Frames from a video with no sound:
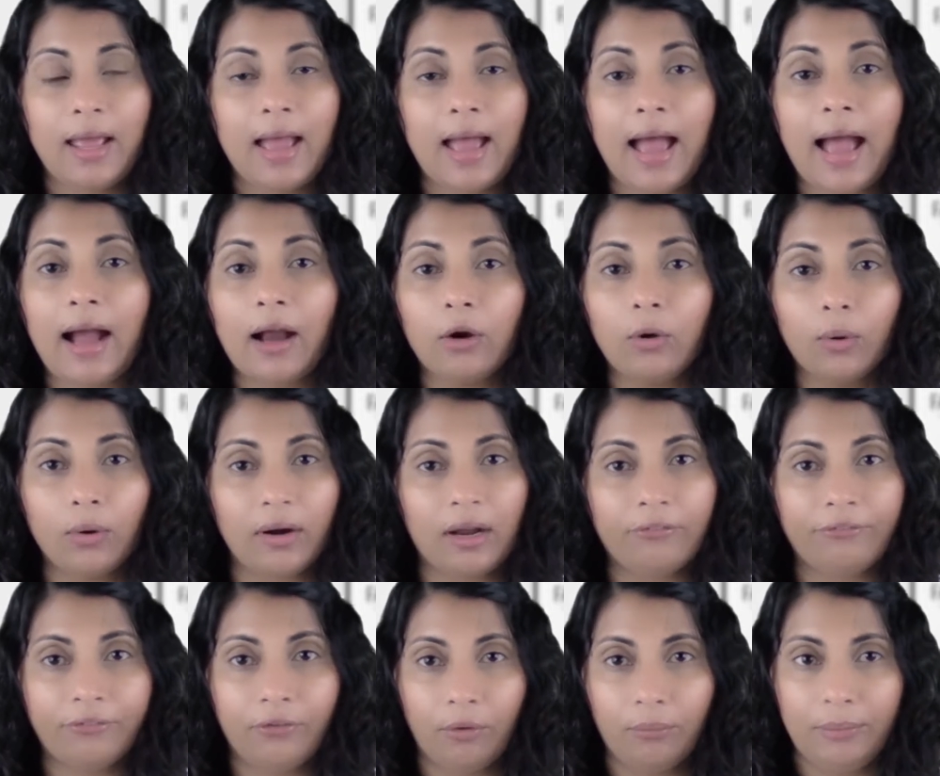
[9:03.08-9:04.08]

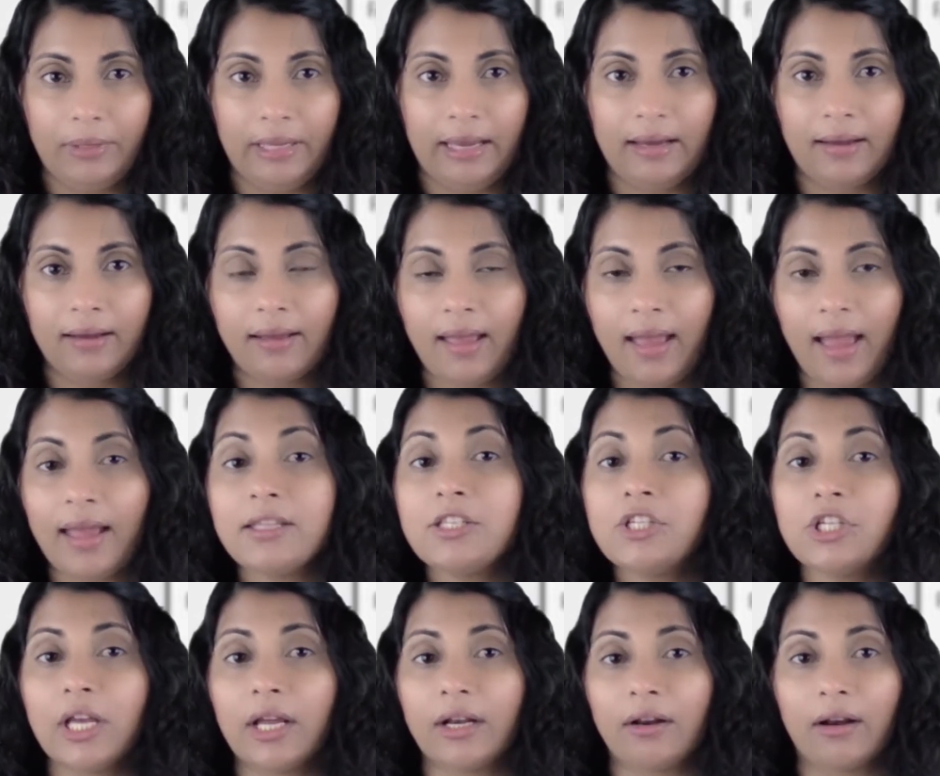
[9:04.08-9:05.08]
agoraphobia,
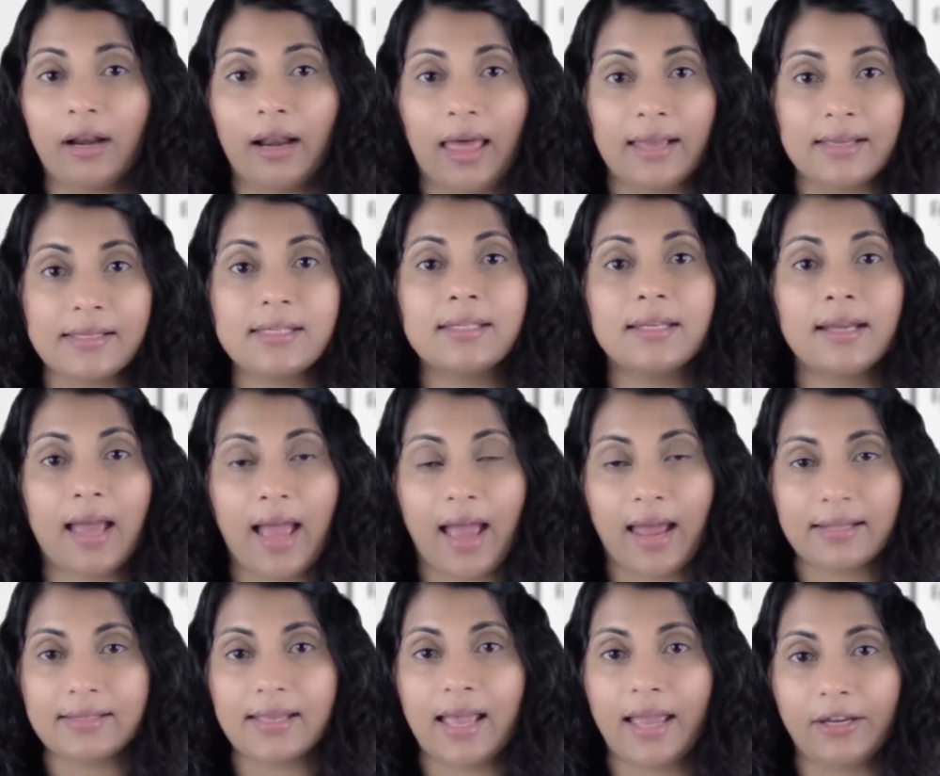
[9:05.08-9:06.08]
and generalized
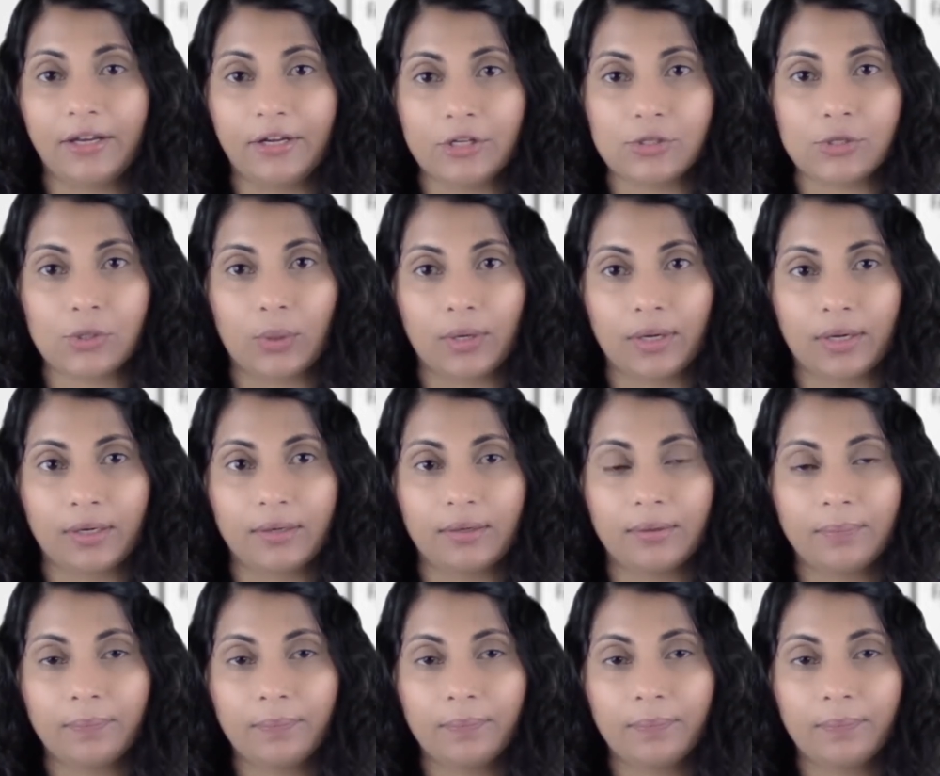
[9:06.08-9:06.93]
anxiety disorder.